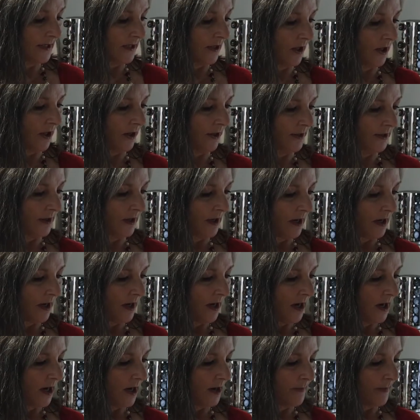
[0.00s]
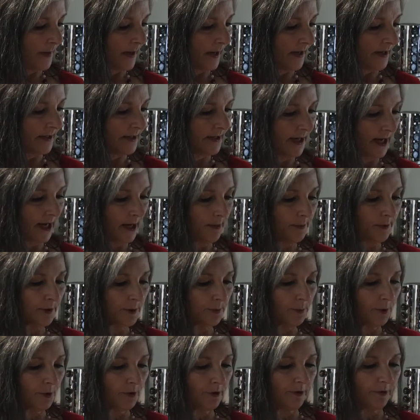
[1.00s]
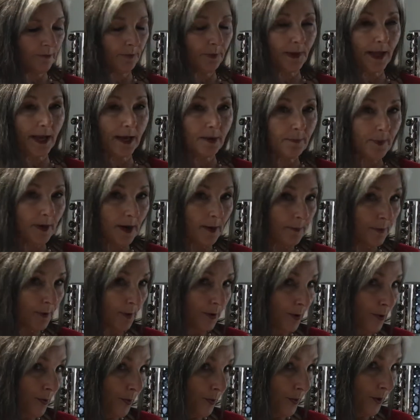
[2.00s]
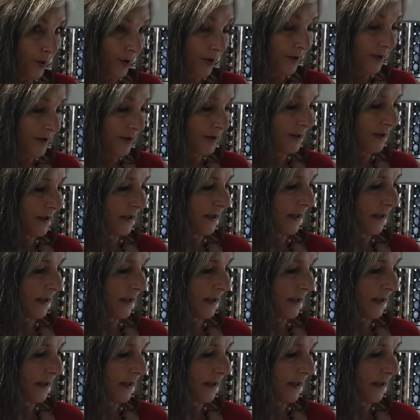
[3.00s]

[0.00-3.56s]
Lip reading: salt, about 1 tablespoon of black peppercorns,